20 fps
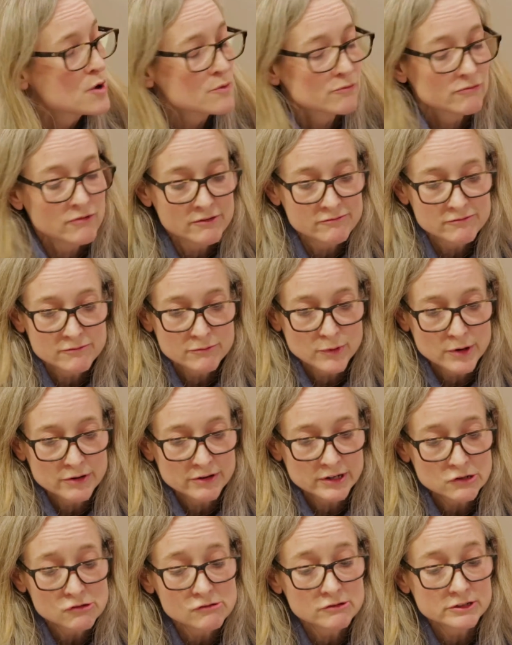were
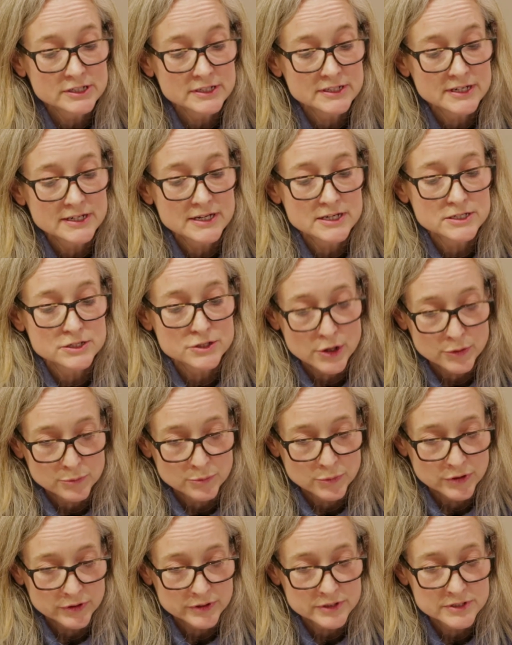recorded in his
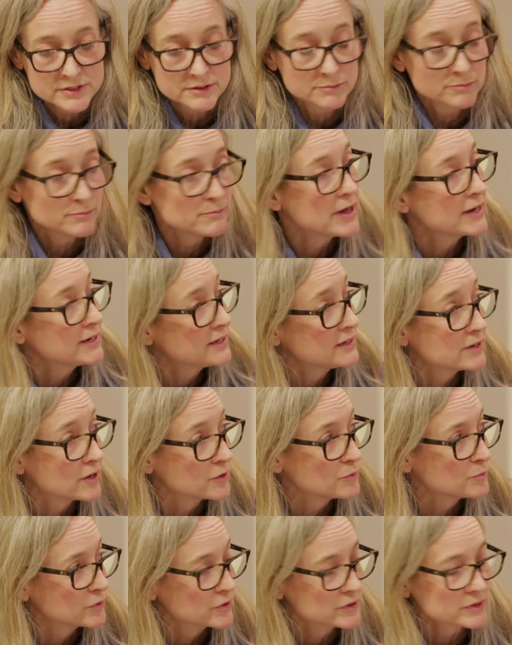notebooks, many
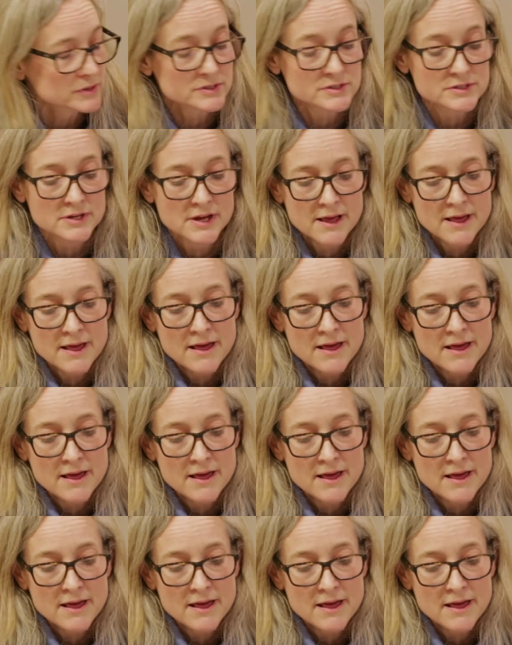notebooks,